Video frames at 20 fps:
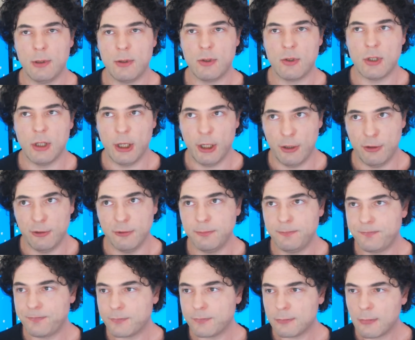So
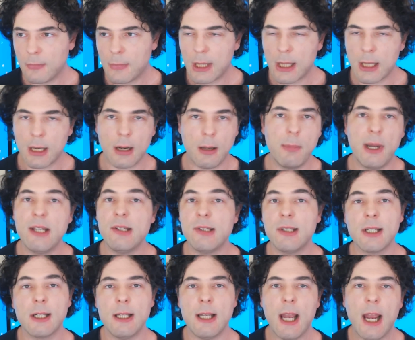
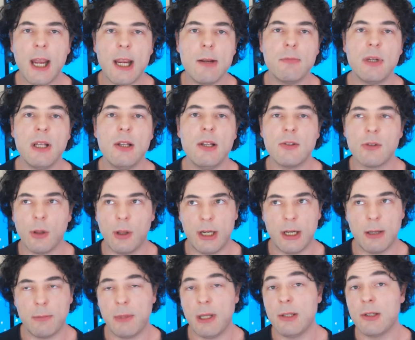basically, AMD's
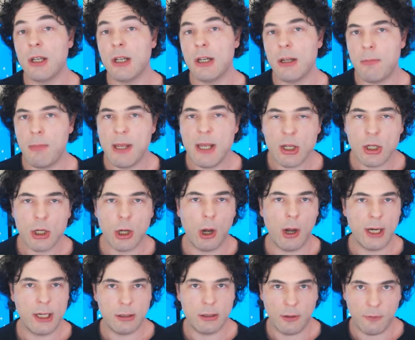lineup is going to be
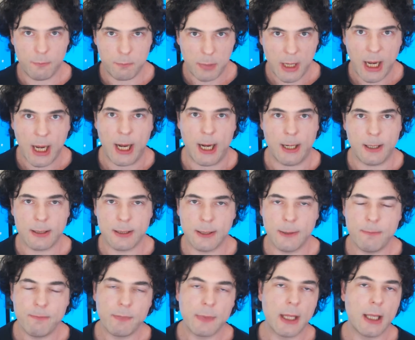kind of packed
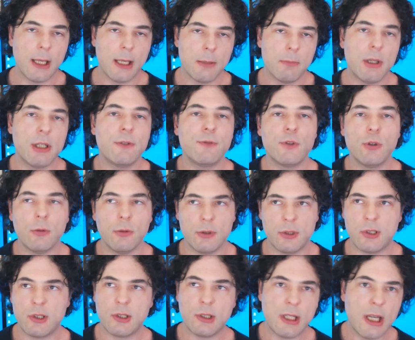but of
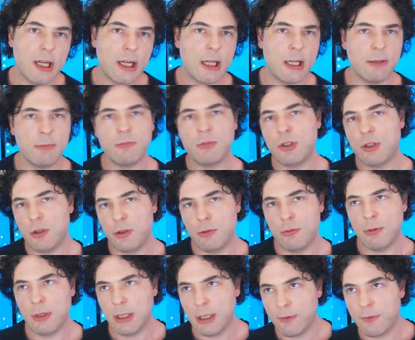course, getting
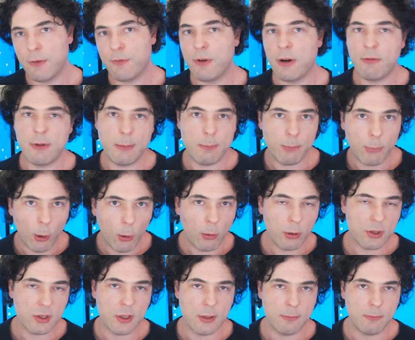to another very
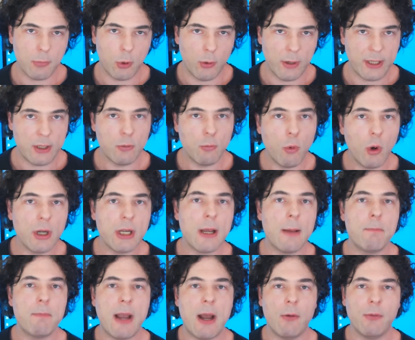important point, what
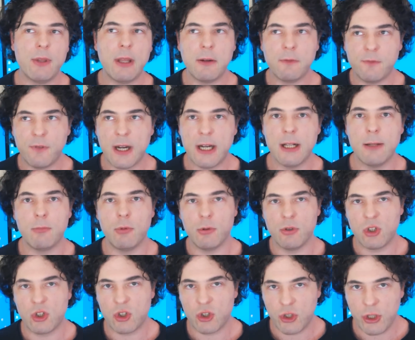about the available
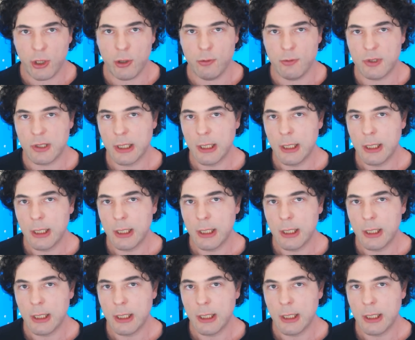SKUs?